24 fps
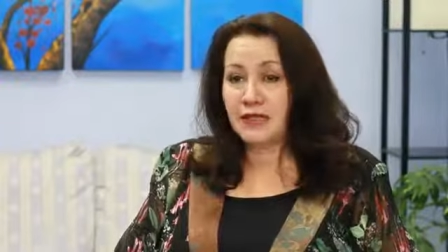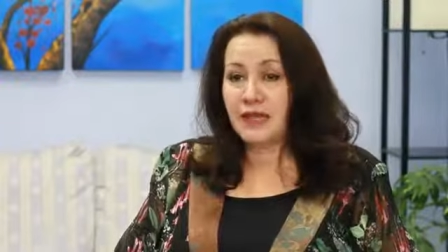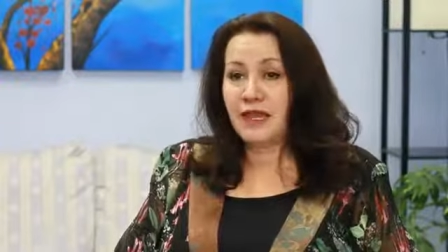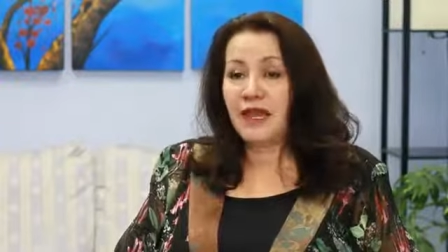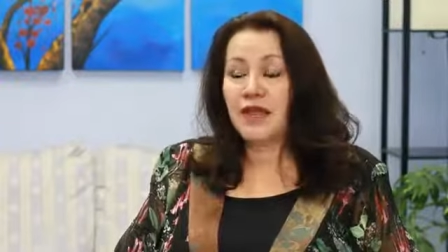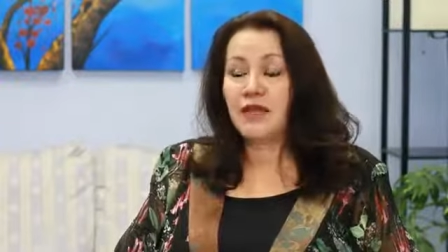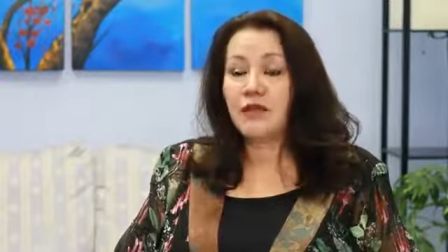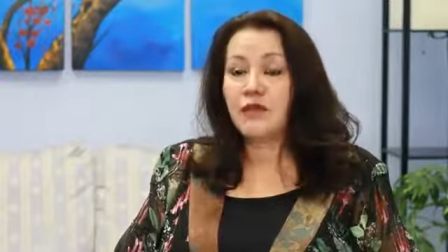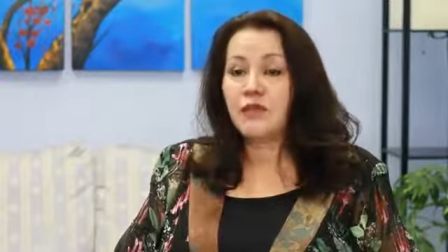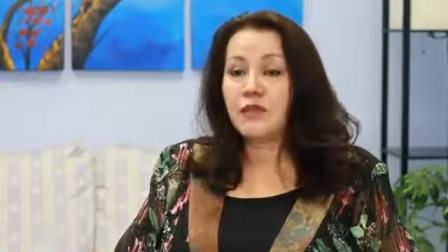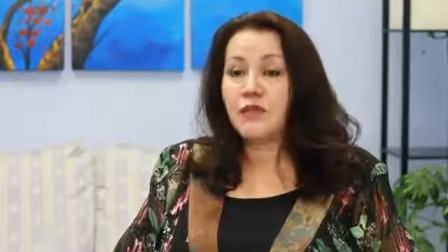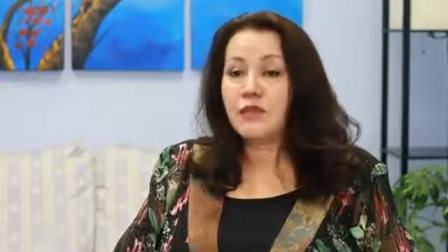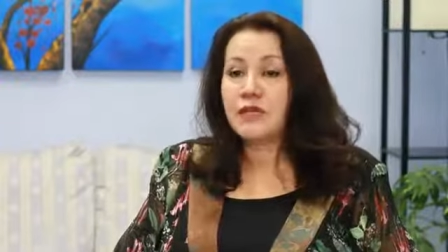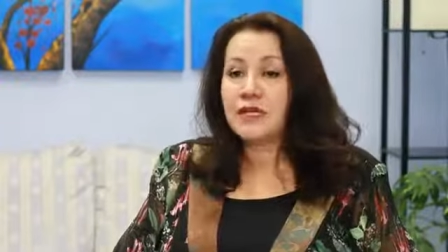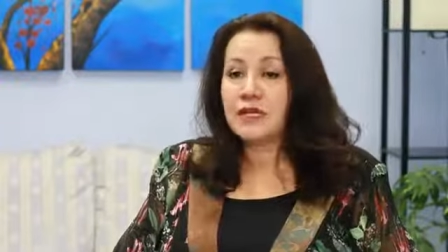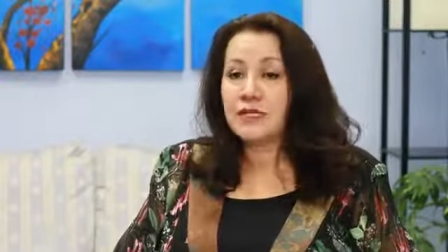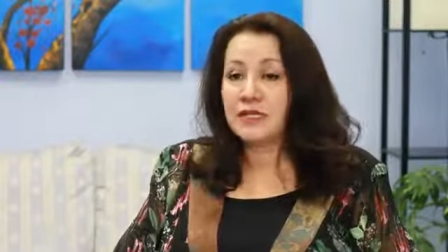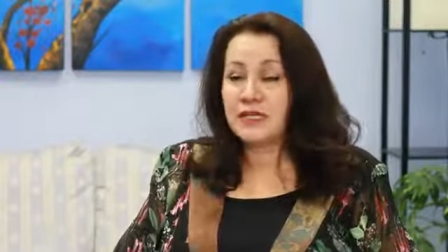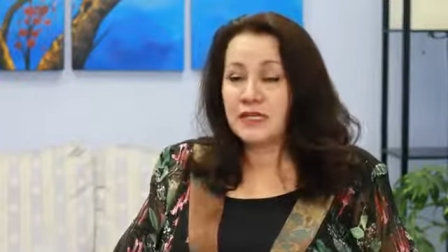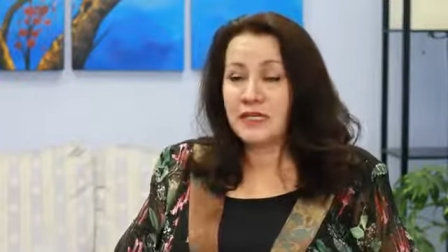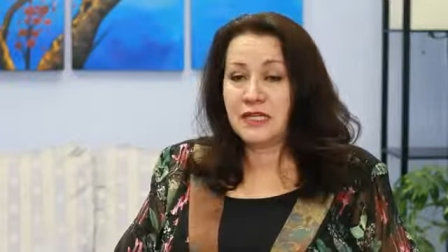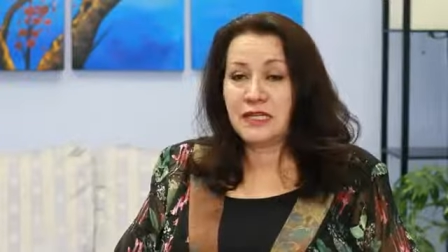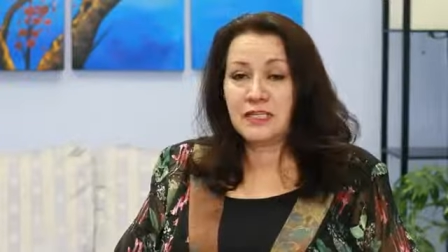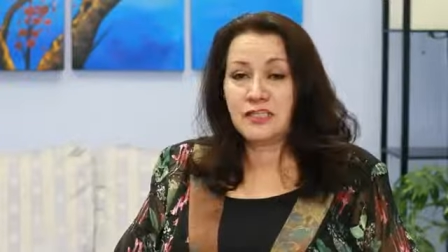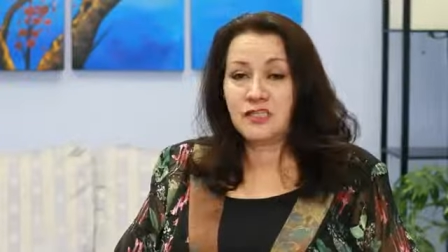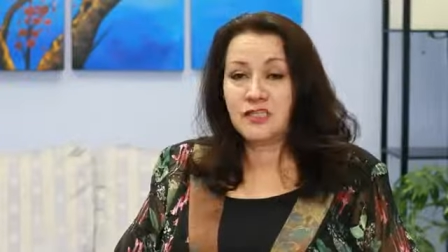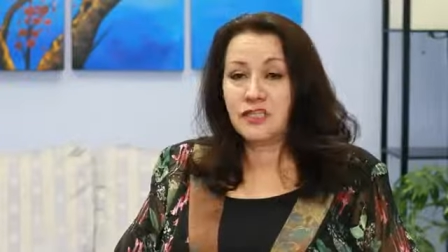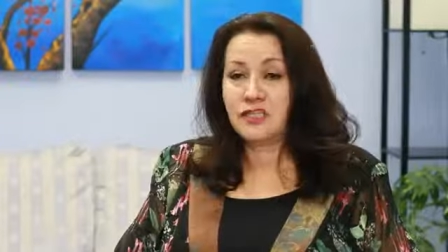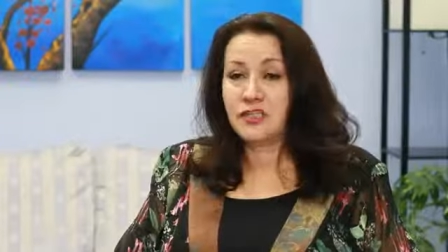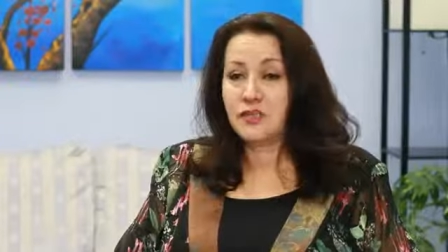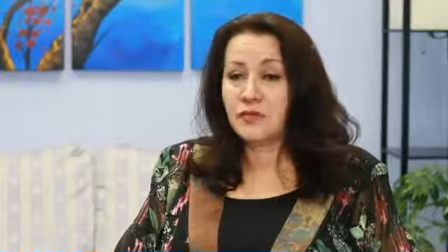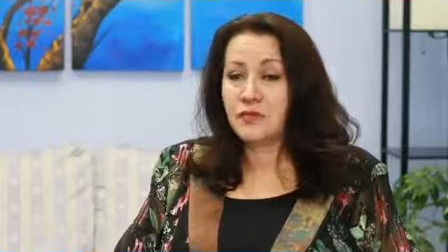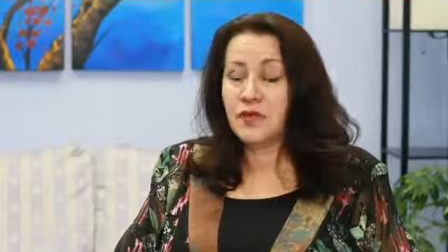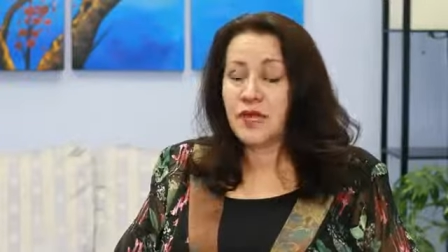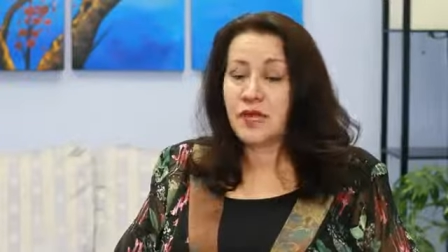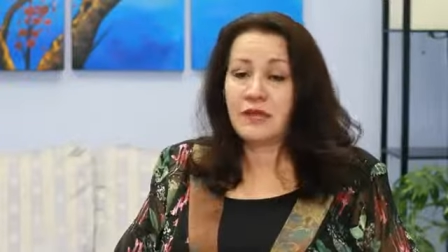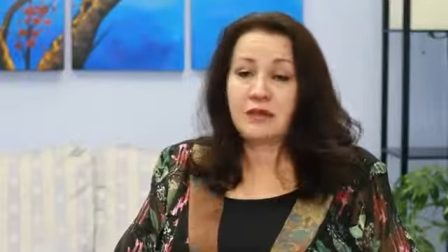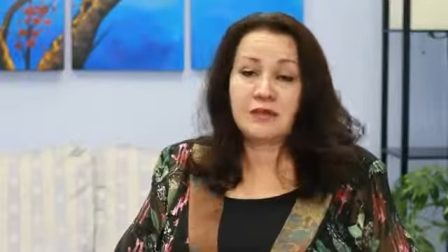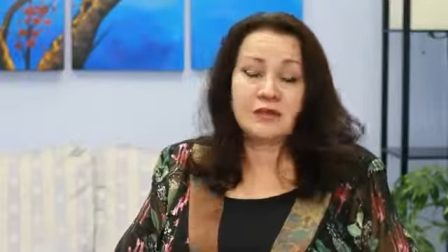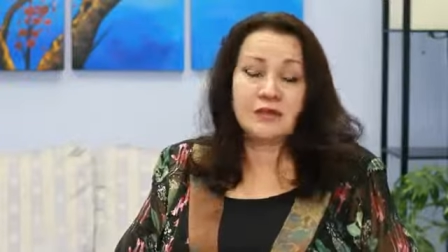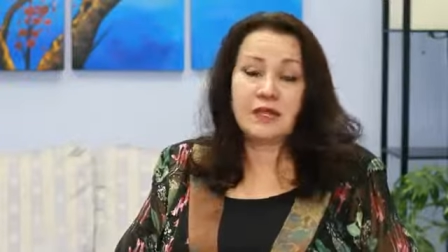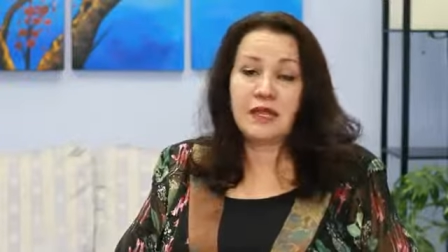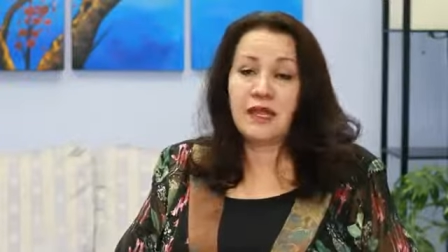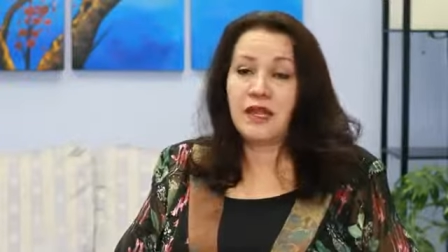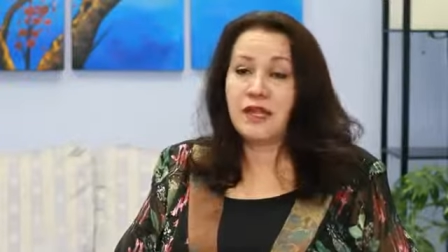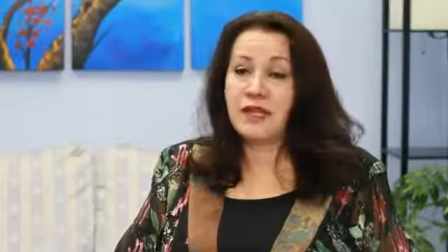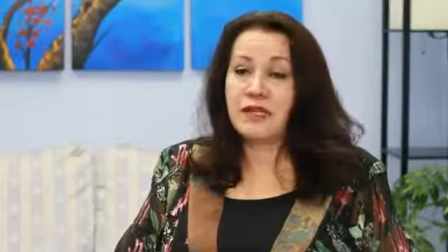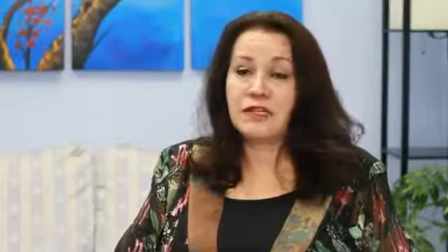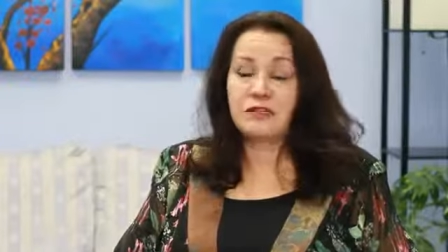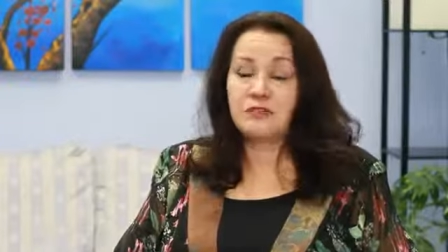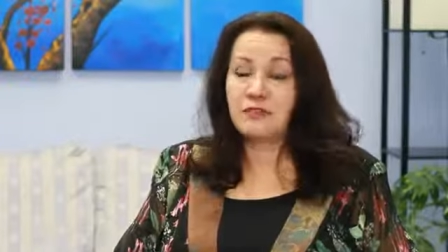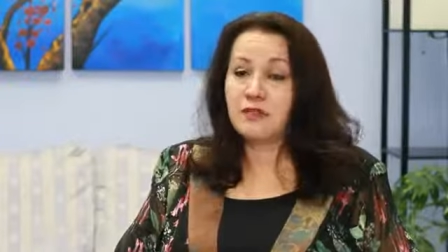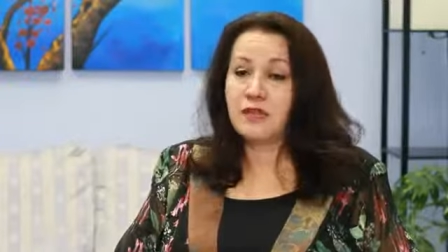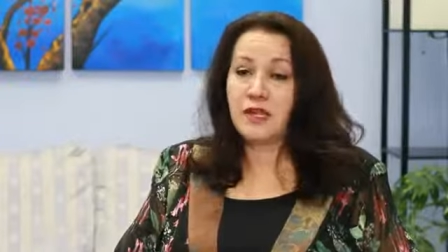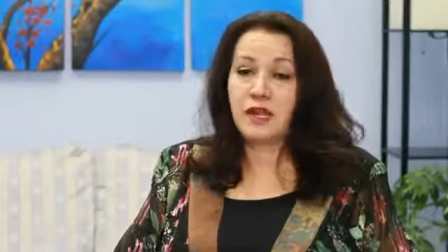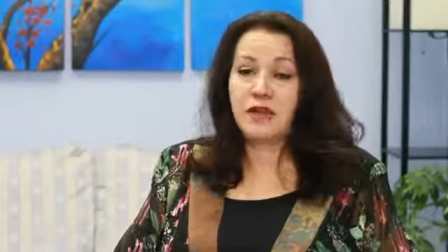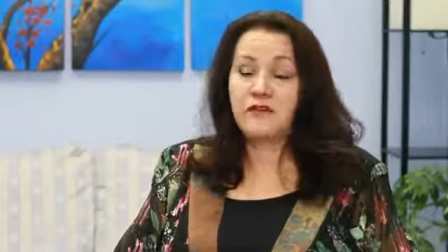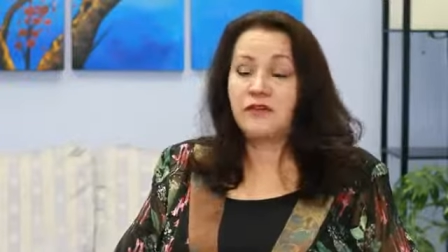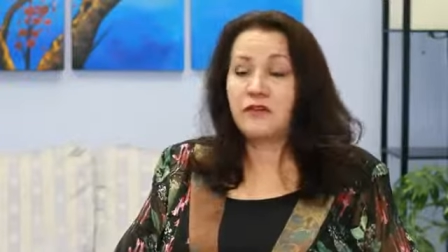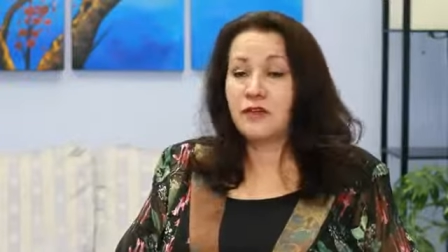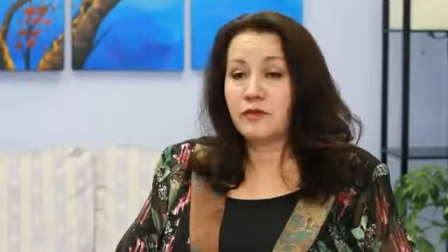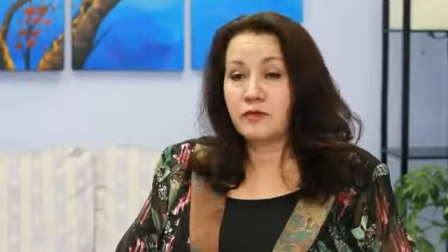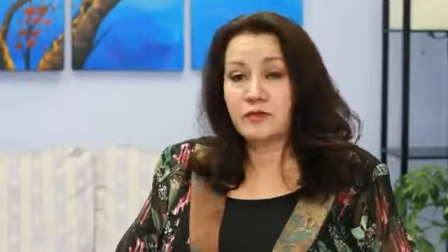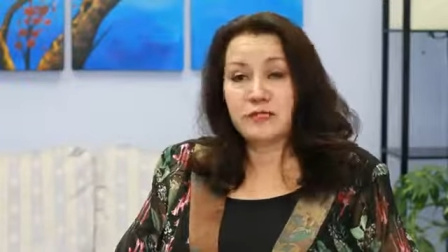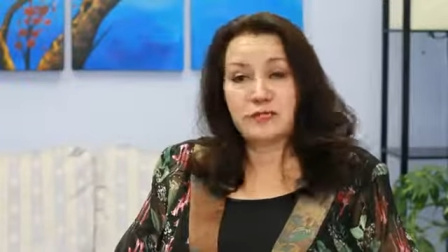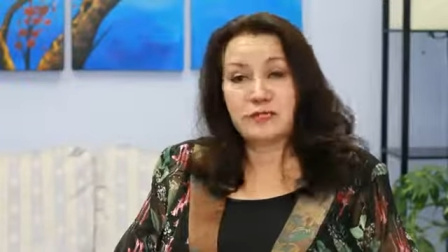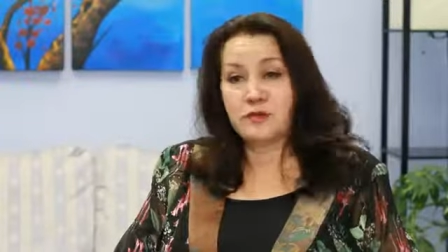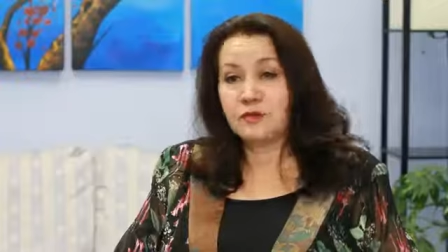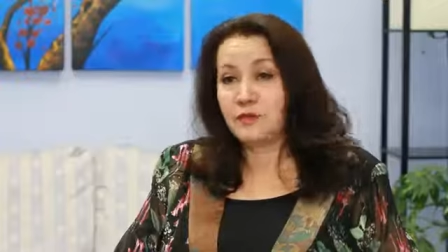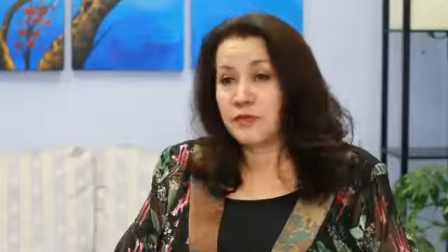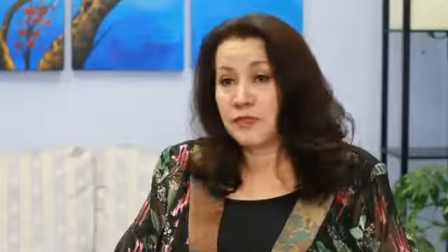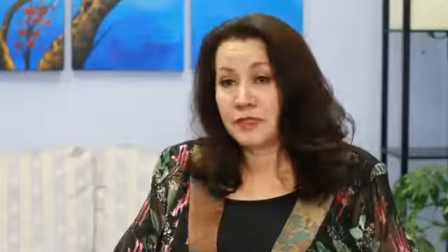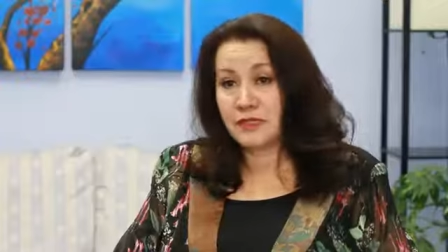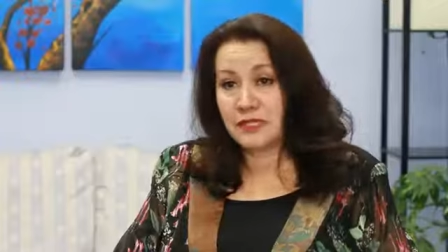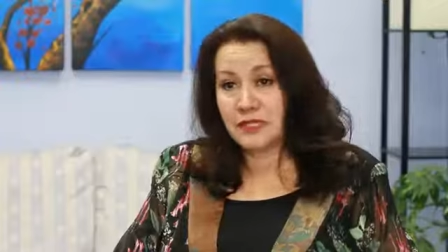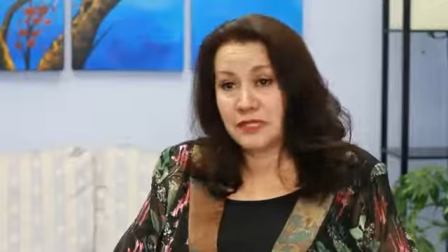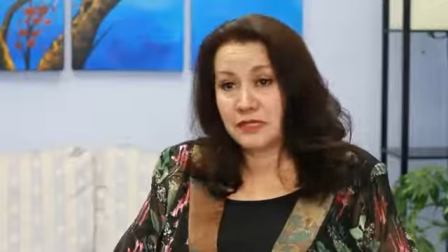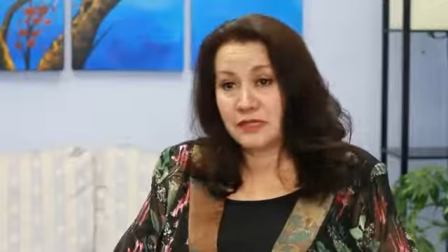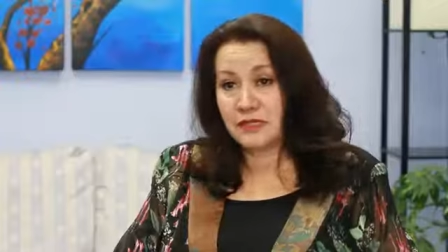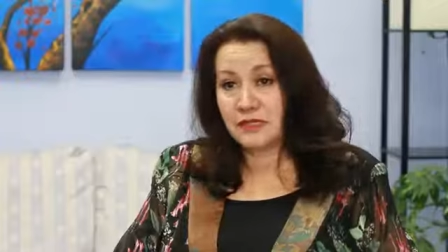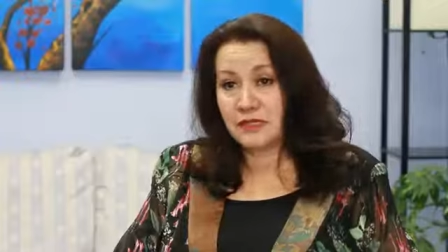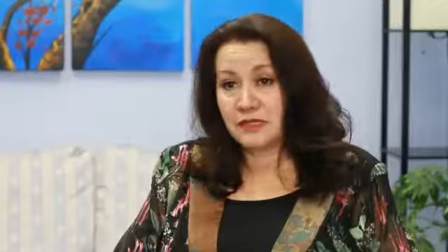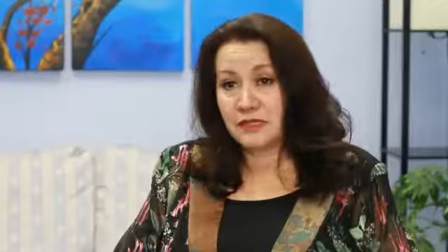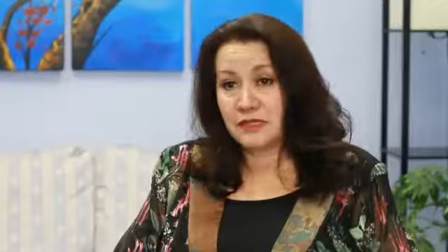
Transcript: how quickly he turned around and his recovery was complete.